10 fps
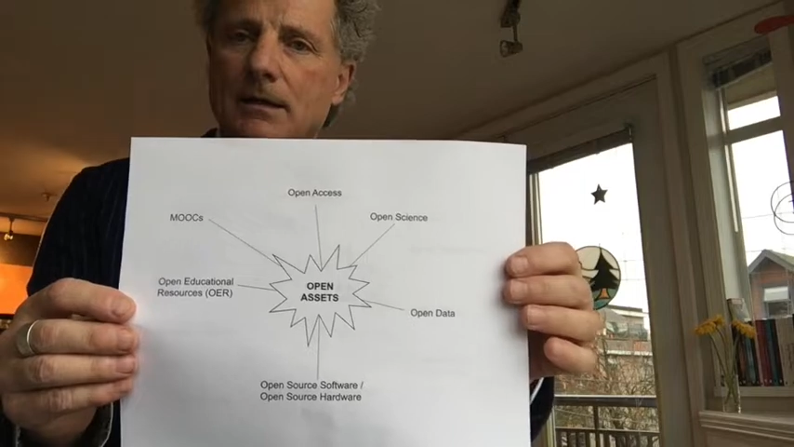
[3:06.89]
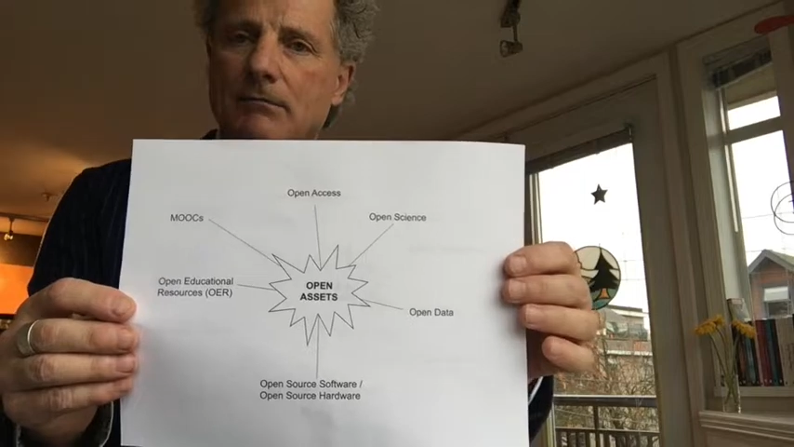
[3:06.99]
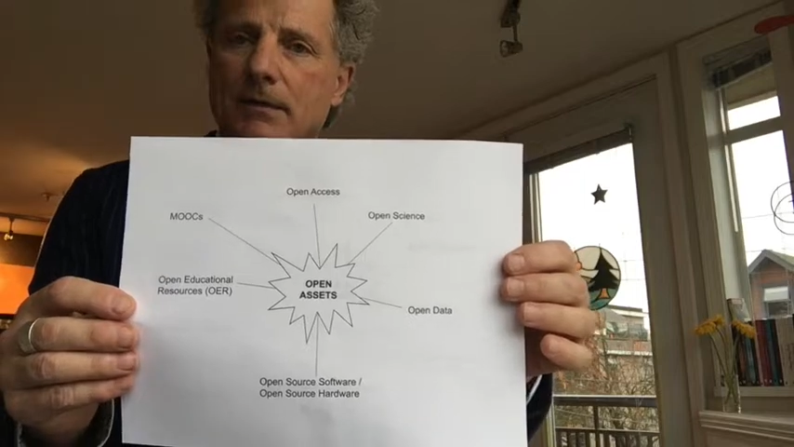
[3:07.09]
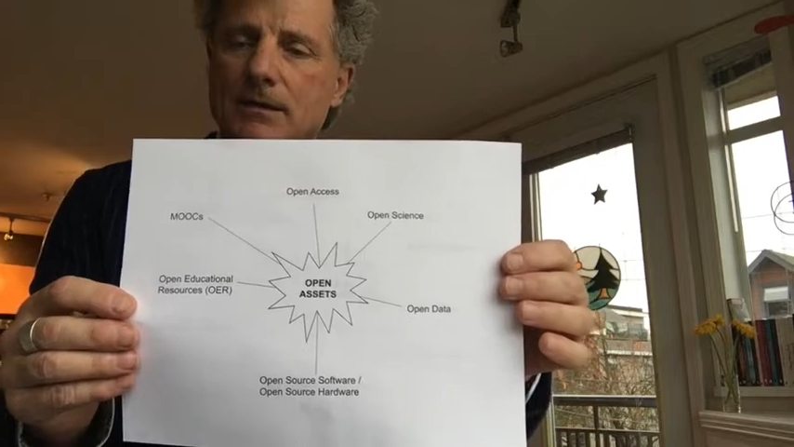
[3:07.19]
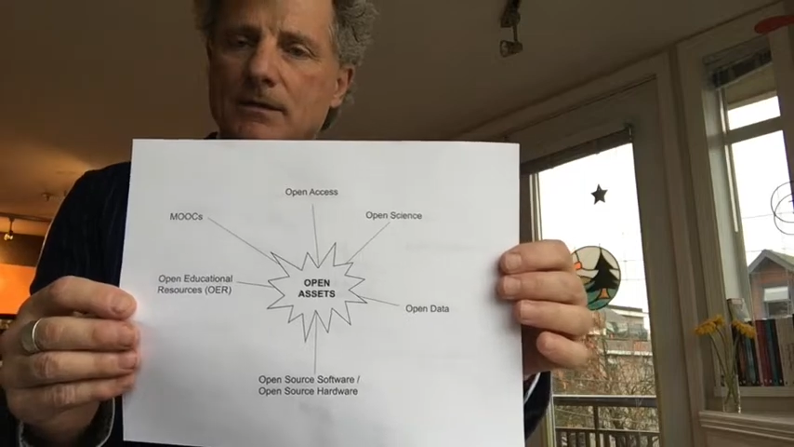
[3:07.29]

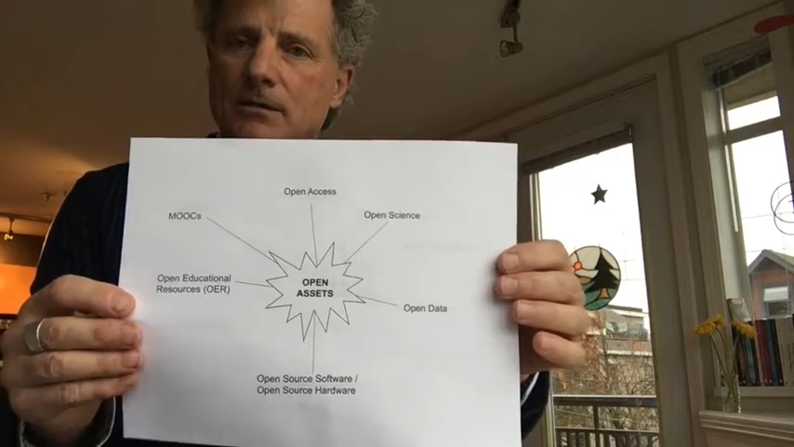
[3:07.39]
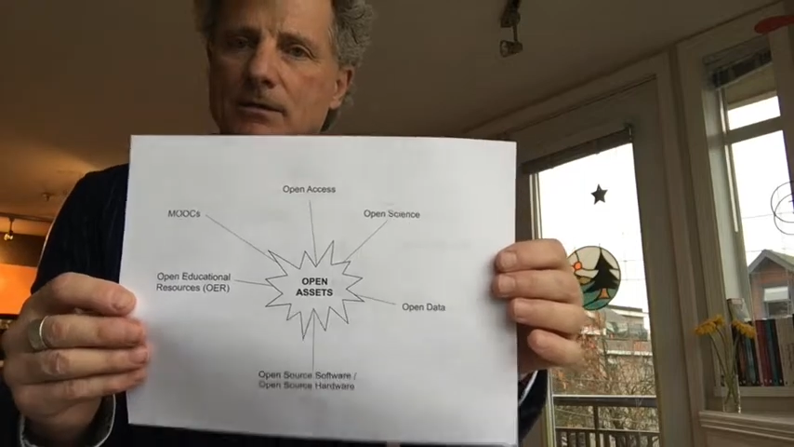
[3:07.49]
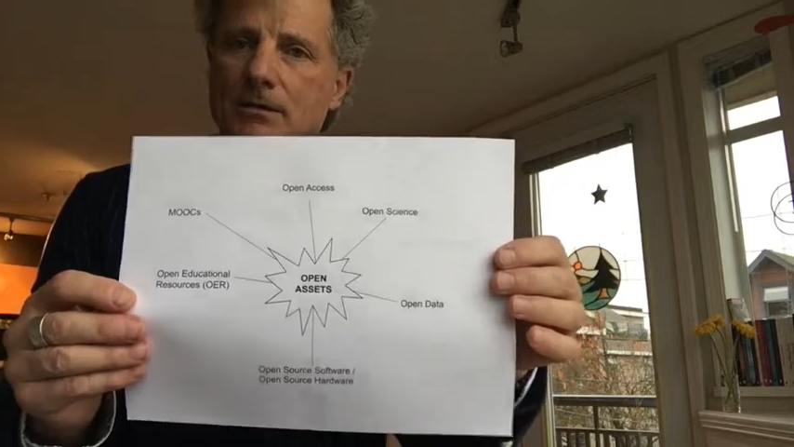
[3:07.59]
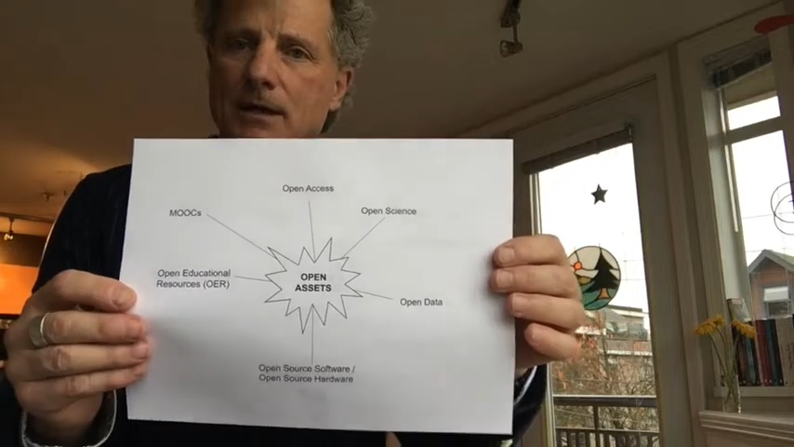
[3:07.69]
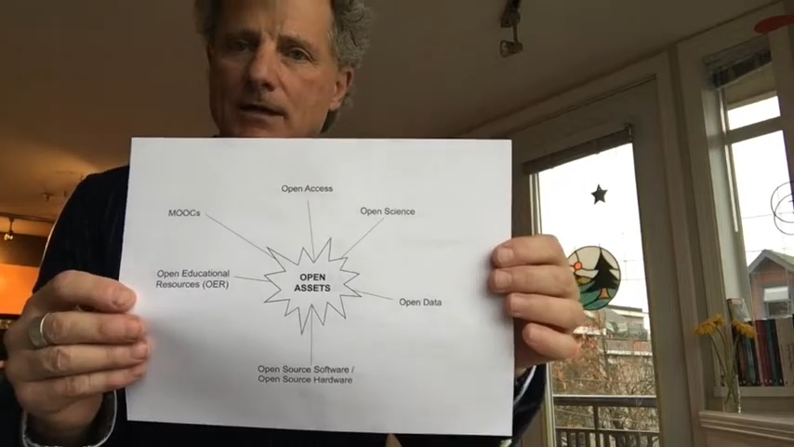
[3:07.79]
in
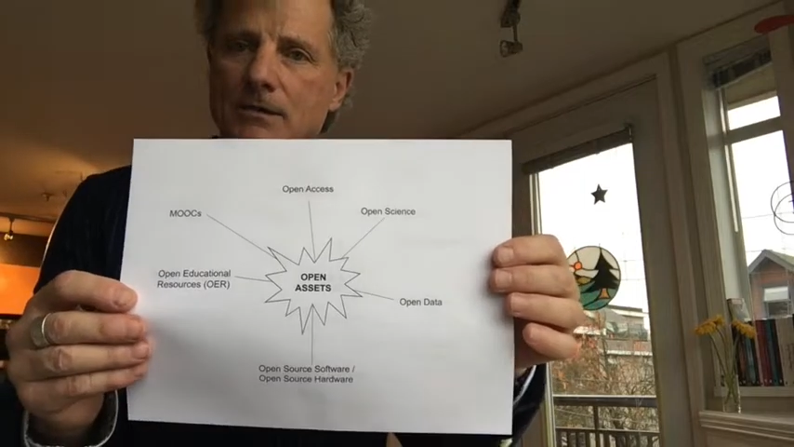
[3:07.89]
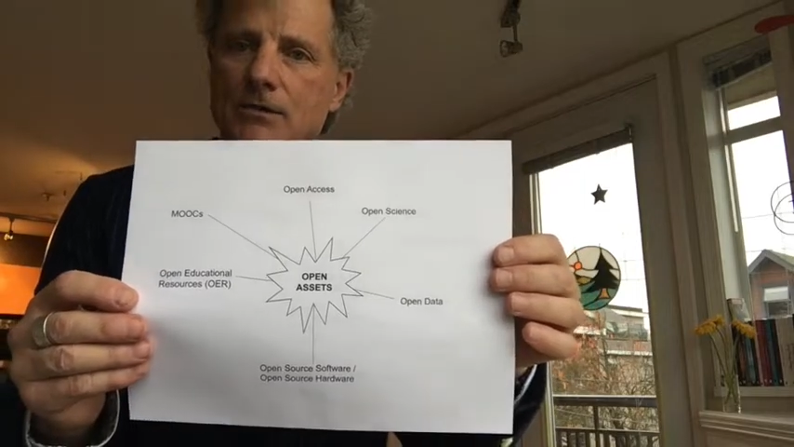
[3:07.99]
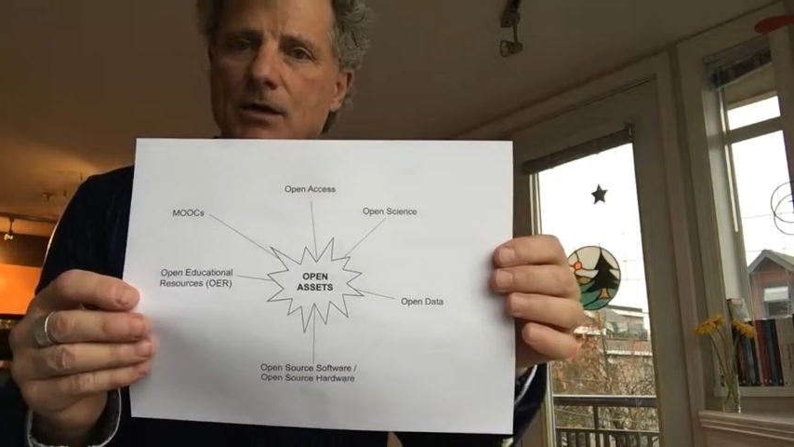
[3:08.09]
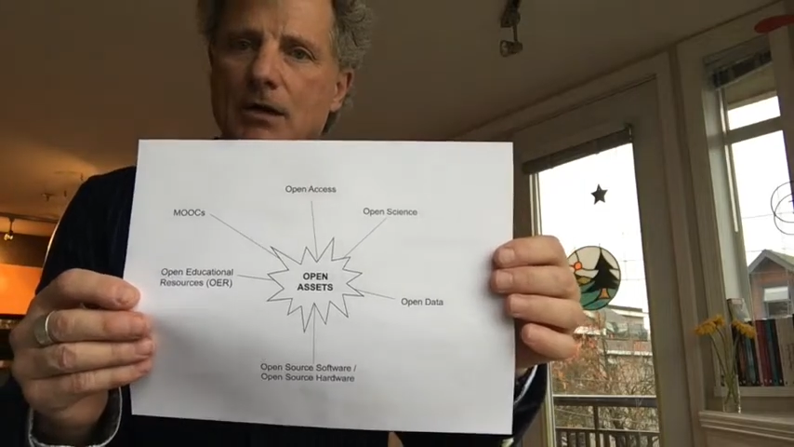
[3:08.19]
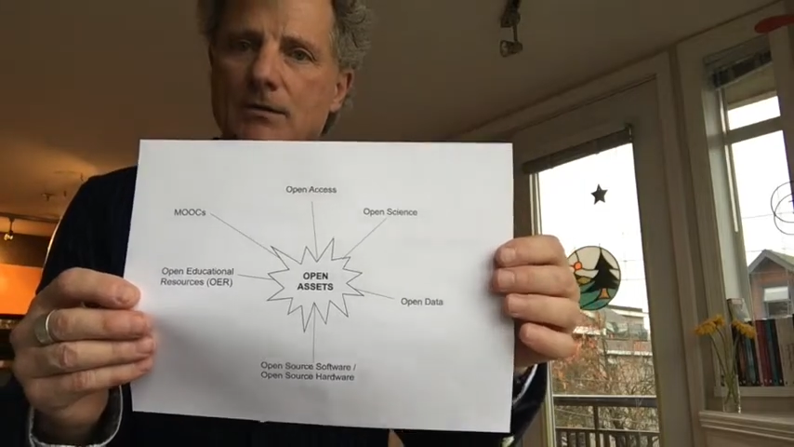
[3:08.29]
research that is
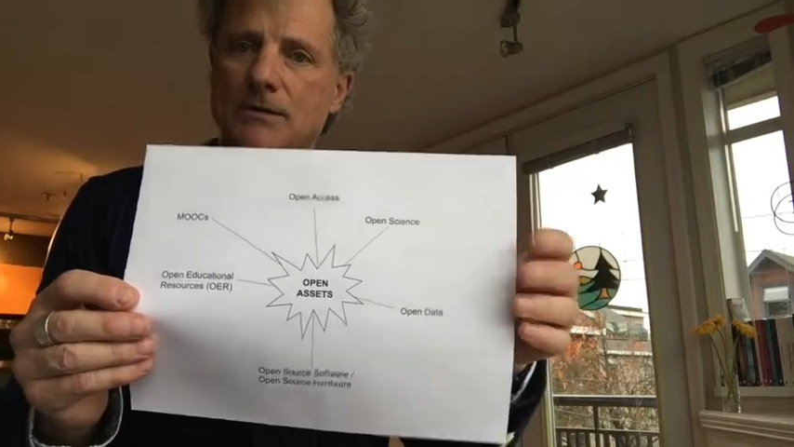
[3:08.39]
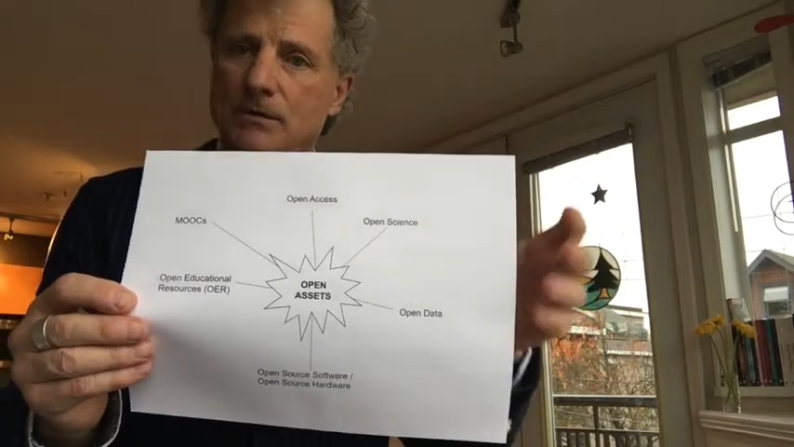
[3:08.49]
shared,